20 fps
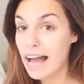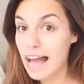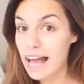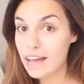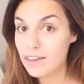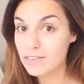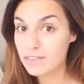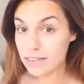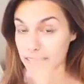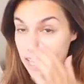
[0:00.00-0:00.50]
I
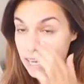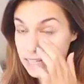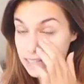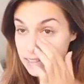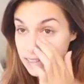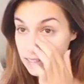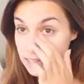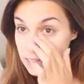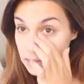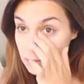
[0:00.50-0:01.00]
have
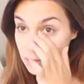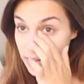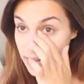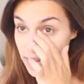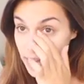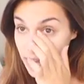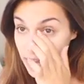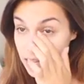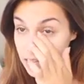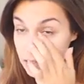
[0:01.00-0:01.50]
lines under my
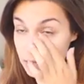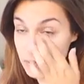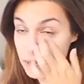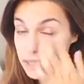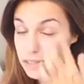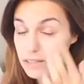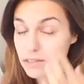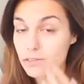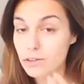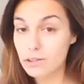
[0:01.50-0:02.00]
eyes
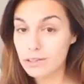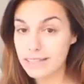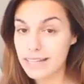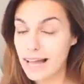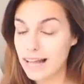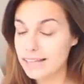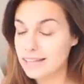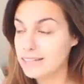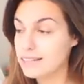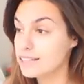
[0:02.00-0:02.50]
because of all the
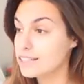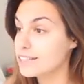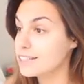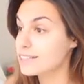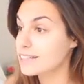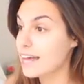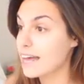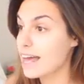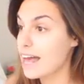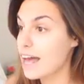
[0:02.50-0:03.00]

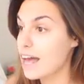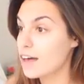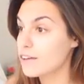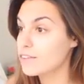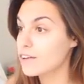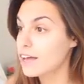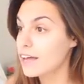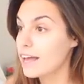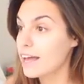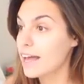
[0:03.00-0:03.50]
allergies I
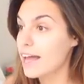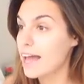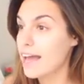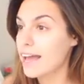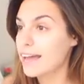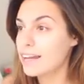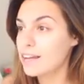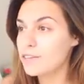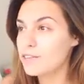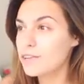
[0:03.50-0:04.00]
have,
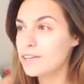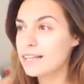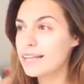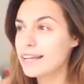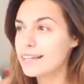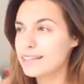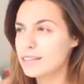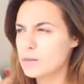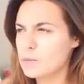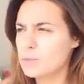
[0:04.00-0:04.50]
and I feel
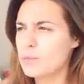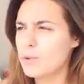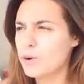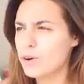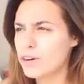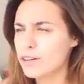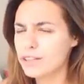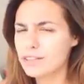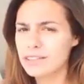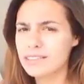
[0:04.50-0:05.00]
like the
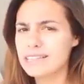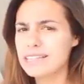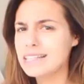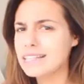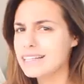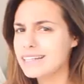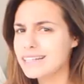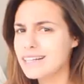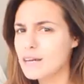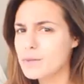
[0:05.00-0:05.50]
more
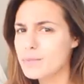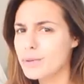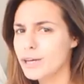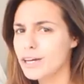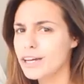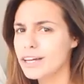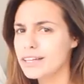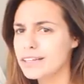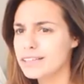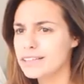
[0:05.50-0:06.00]
concealer I
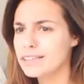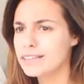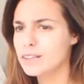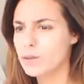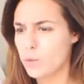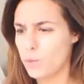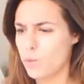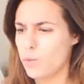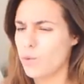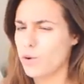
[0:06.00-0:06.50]
put,
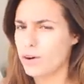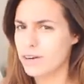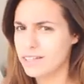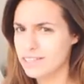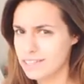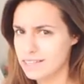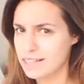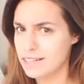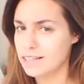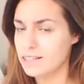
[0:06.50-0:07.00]
the
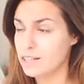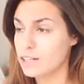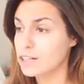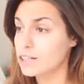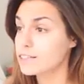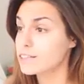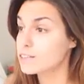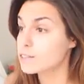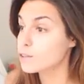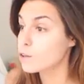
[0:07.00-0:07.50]
worse it
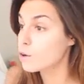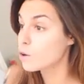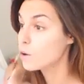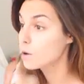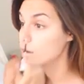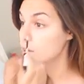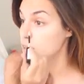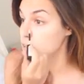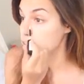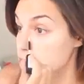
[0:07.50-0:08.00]
looks. So
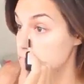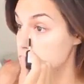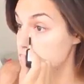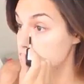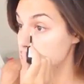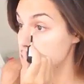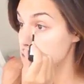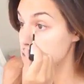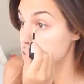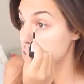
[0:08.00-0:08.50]

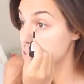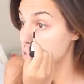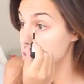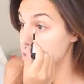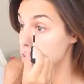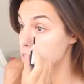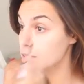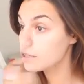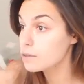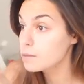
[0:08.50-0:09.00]
just a
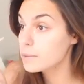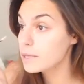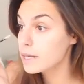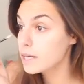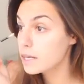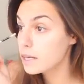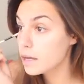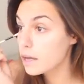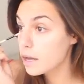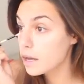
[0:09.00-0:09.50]
little
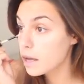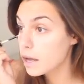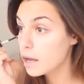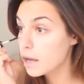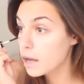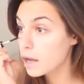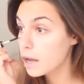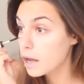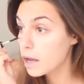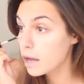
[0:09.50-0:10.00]
bit,
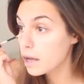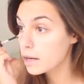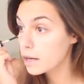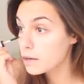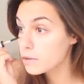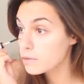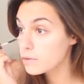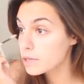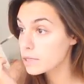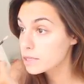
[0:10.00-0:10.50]
and
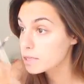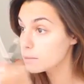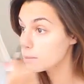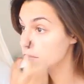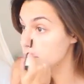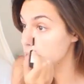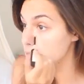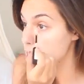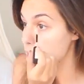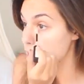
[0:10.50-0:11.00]
I really
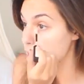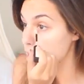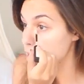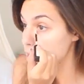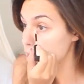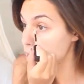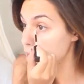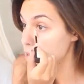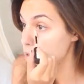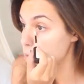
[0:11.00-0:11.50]
mean a
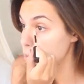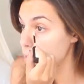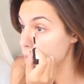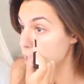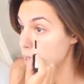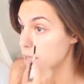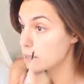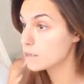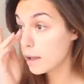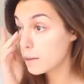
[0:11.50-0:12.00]
little
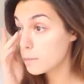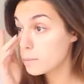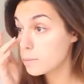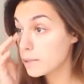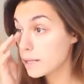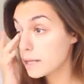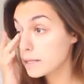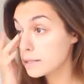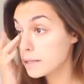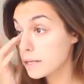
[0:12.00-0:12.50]
bit. I
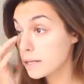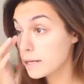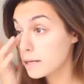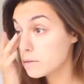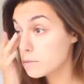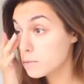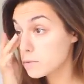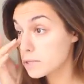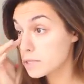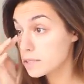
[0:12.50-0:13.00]
blend it
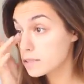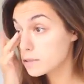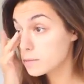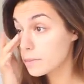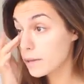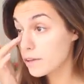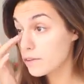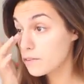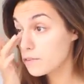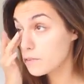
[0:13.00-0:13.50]
in with just
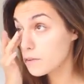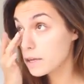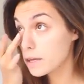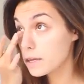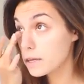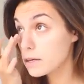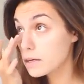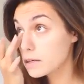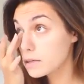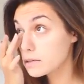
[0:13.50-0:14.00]
my
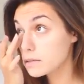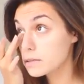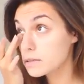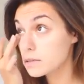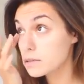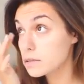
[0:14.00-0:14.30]
fingers.